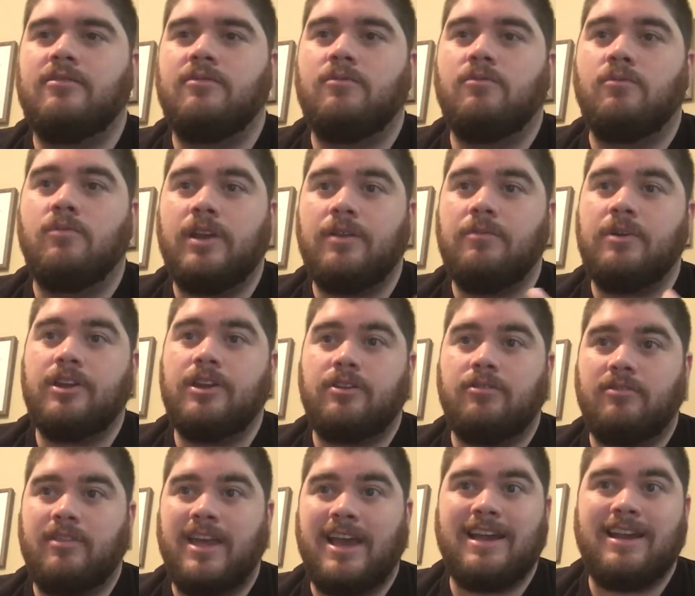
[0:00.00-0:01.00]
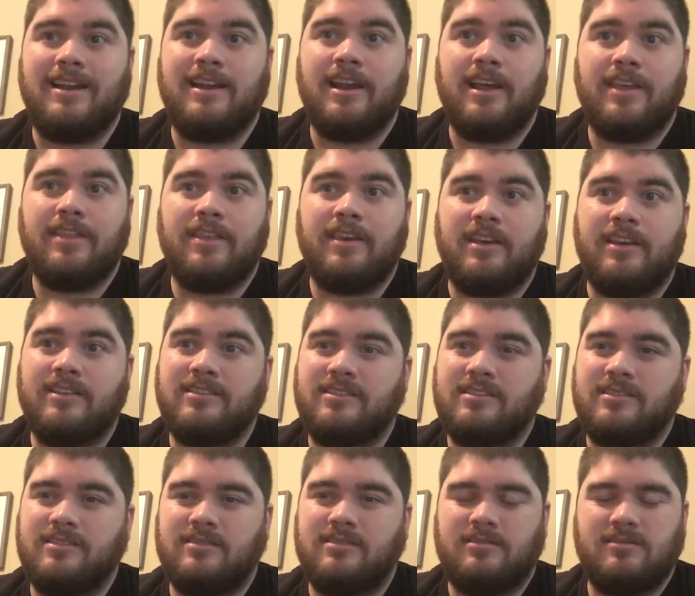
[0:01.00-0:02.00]
When we do that, nothing
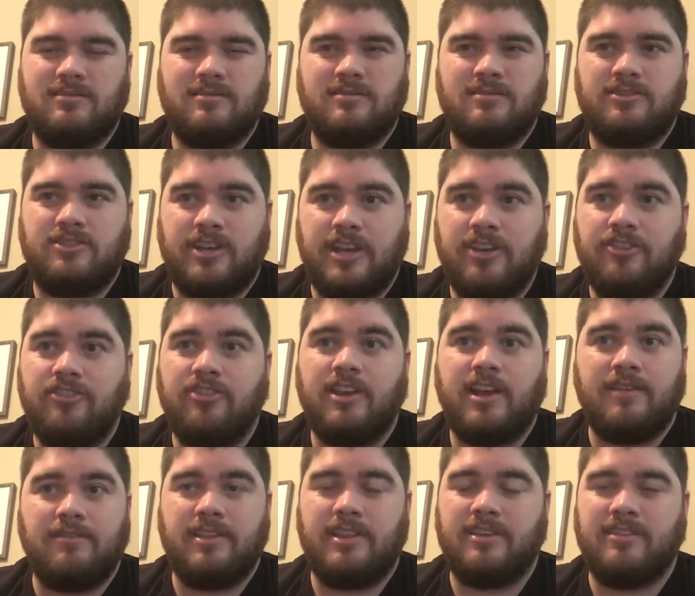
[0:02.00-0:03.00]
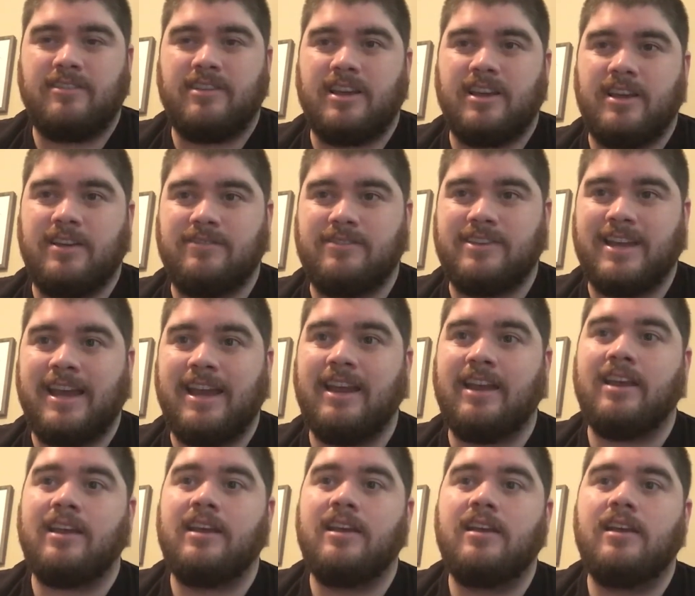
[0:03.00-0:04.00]
is changing, everything is kind of
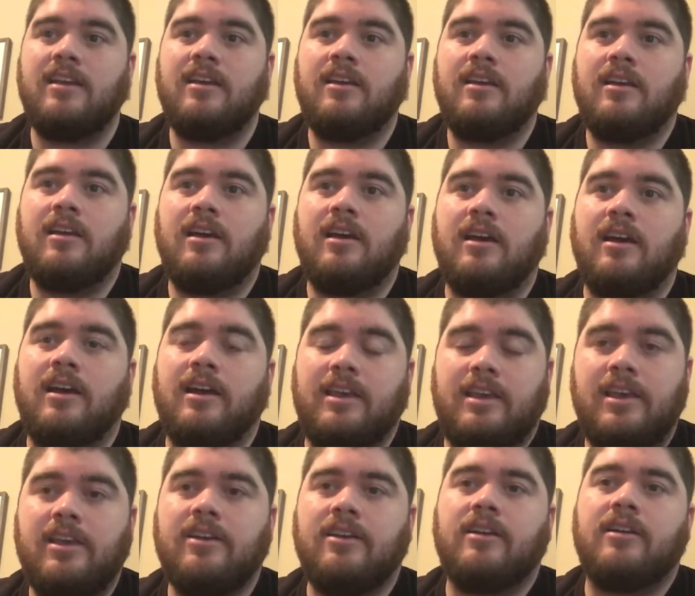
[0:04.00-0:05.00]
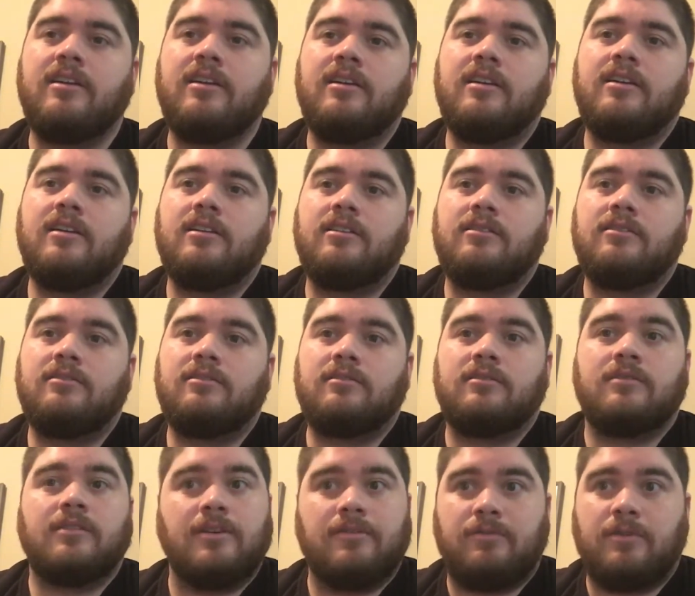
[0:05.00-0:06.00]
static. Here,
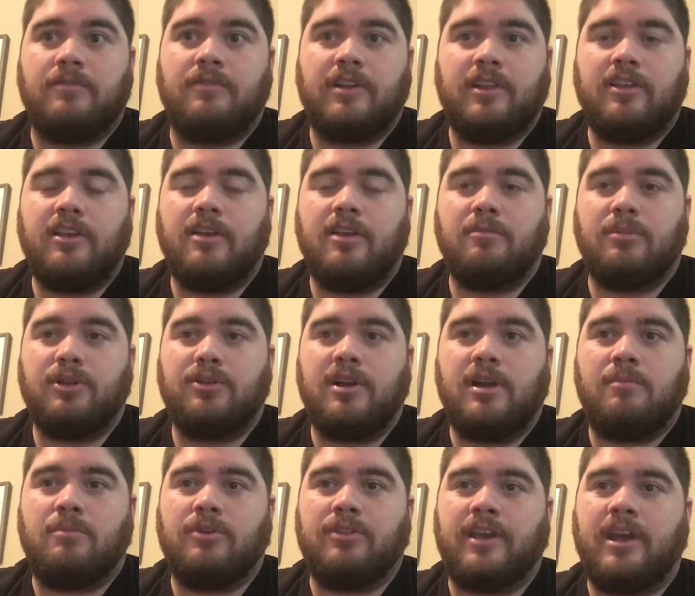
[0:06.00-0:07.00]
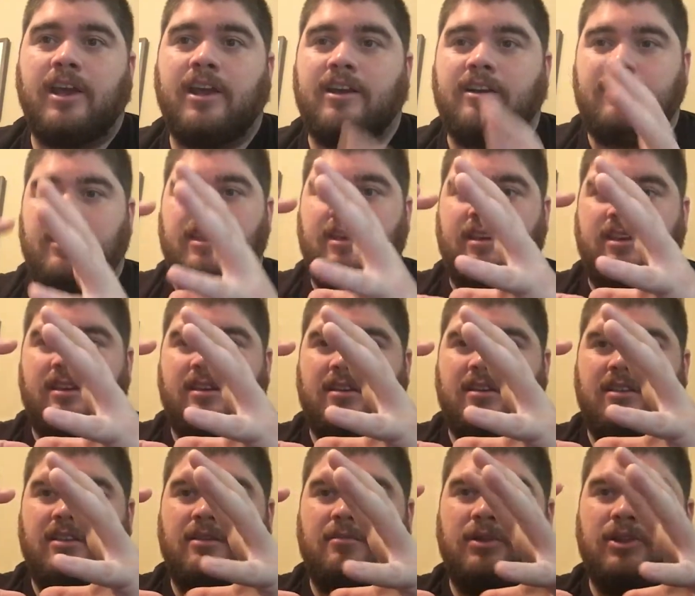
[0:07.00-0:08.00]
if we're filling a balloon up with air, the
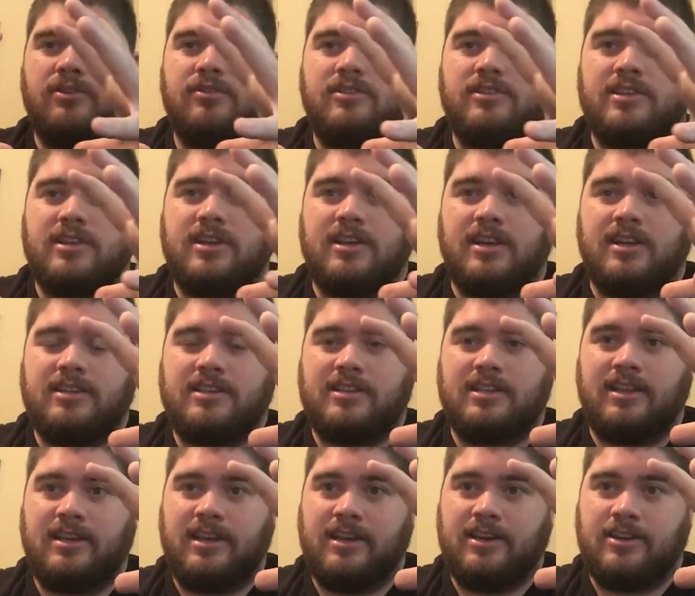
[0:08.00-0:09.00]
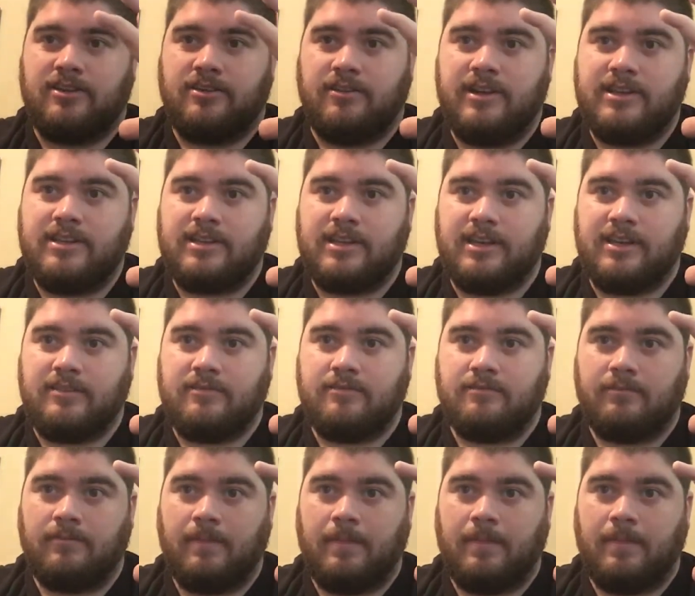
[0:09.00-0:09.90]
balloon is constantly increasing.